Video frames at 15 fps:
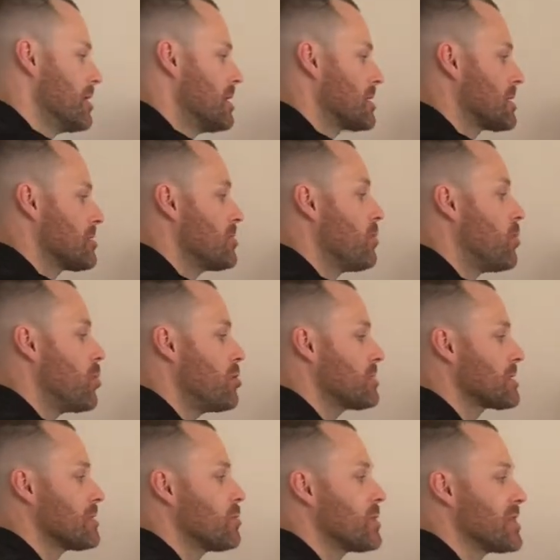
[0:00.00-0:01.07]
So the
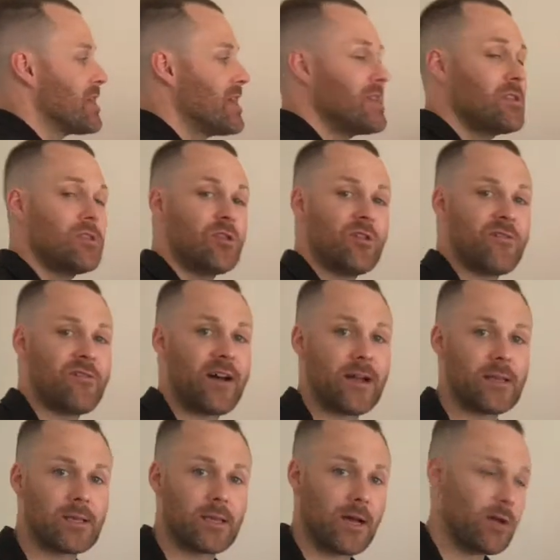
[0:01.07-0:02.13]
water within your
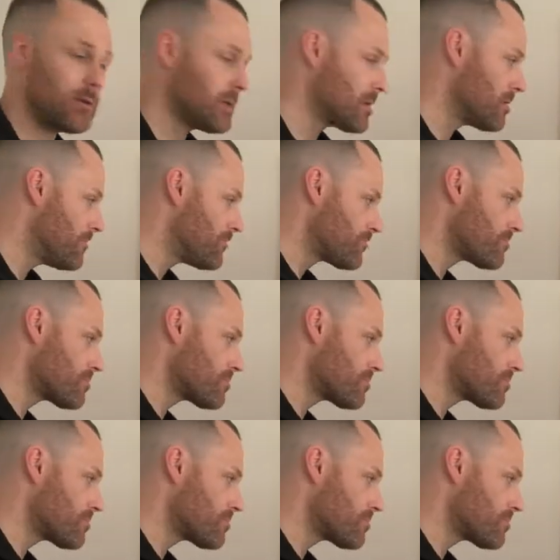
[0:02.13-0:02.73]
fat cells,